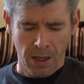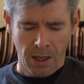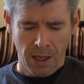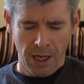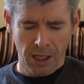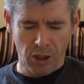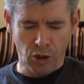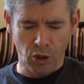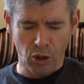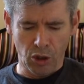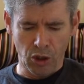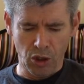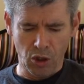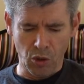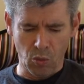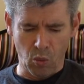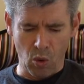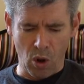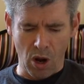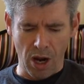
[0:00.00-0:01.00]
It took us
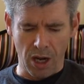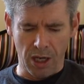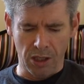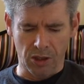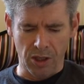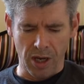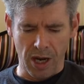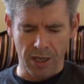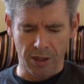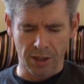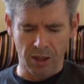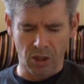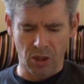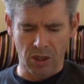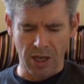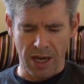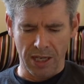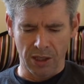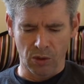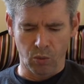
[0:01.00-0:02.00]
a while to
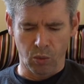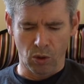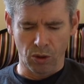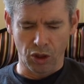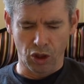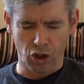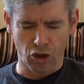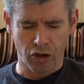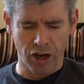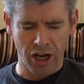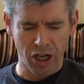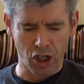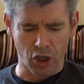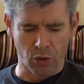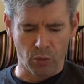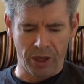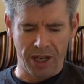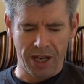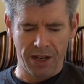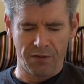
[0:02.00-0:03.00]
understand what a treasure
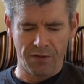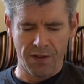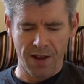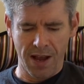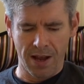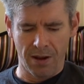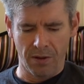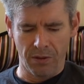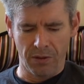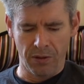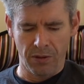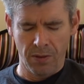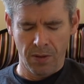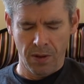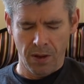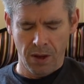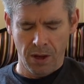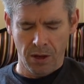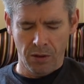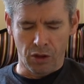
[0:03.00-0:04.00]
we had found.
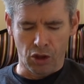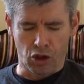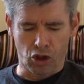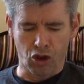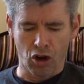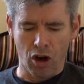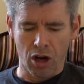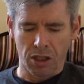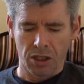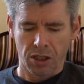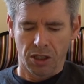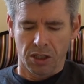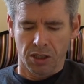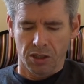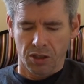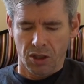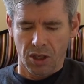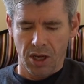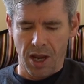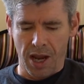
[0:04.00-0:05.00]
The truck
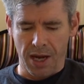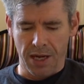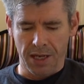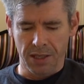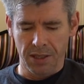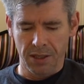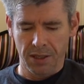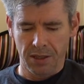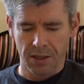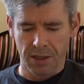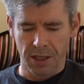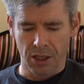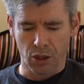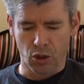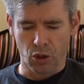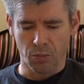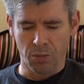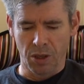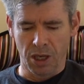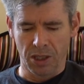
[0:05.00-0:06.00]
contained,
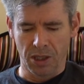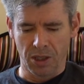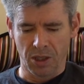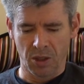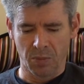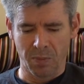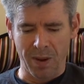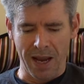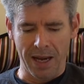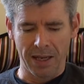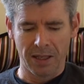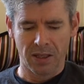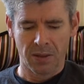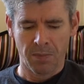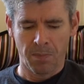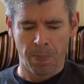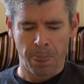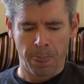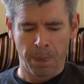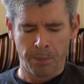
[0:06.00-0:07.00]
as you might expect,
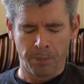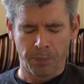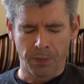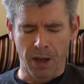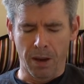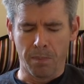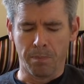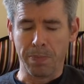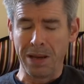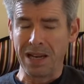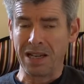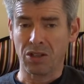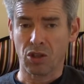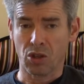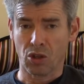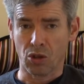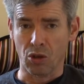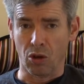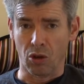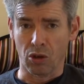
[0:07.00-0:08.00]
a big
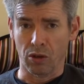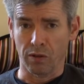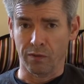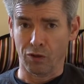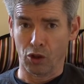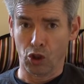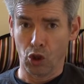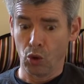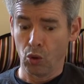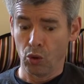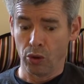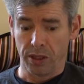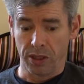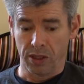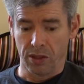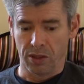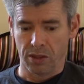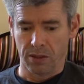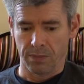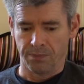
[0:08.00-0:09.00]
stock of
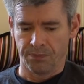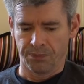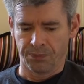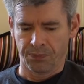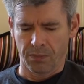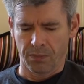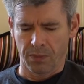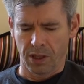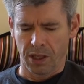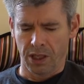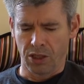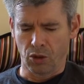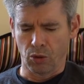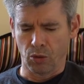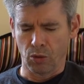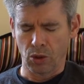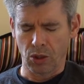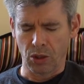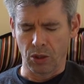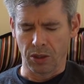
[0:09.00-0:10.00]
toys. It
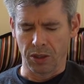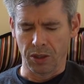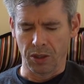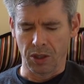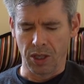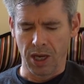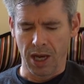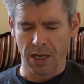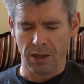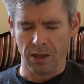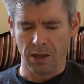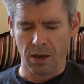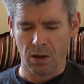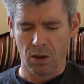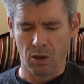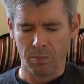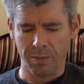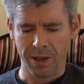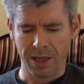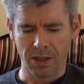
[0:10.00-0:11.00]
also contained the
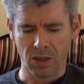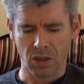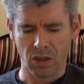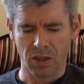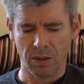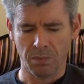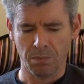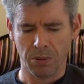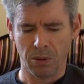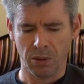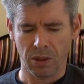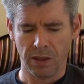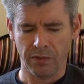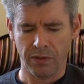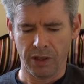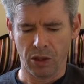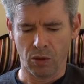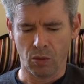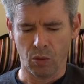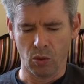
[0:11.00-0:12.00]
old man's simple
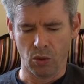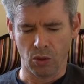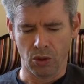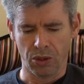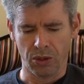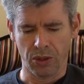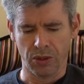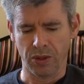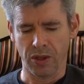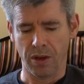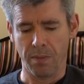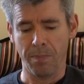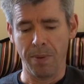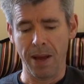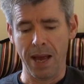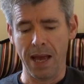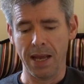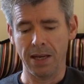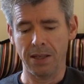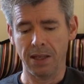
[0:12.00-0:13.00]
living quarters, a
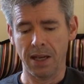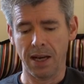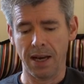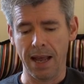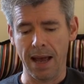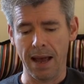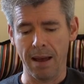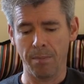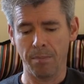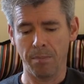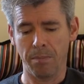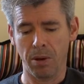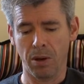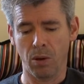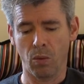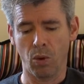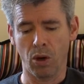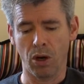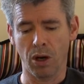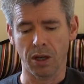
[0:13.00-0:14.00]
bed, a lamp,
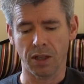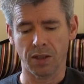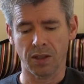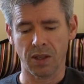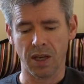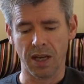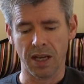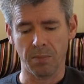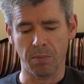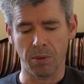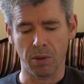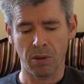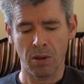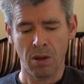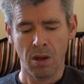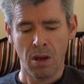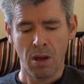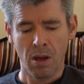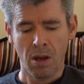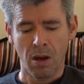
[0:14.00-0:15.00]
a work table,
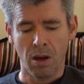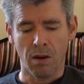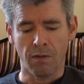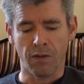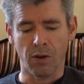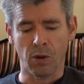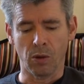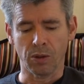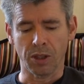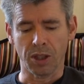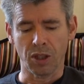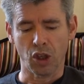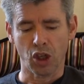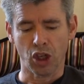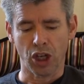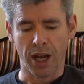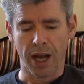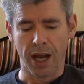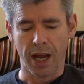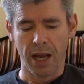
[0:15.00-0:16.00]
a folding
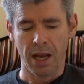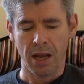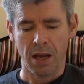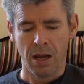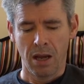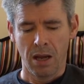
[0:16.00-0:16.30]
chair,